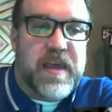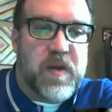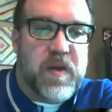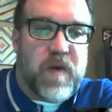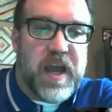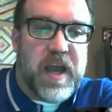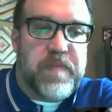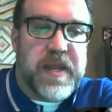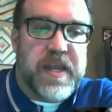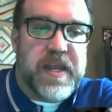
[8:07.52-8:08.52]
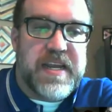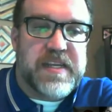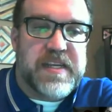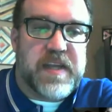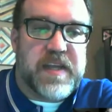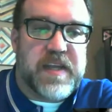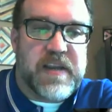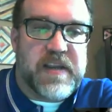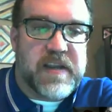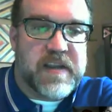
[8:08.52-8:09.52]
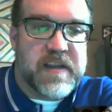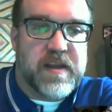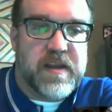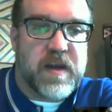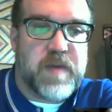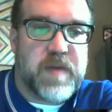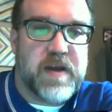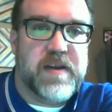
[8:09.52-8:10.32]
NYPD sign. Come on,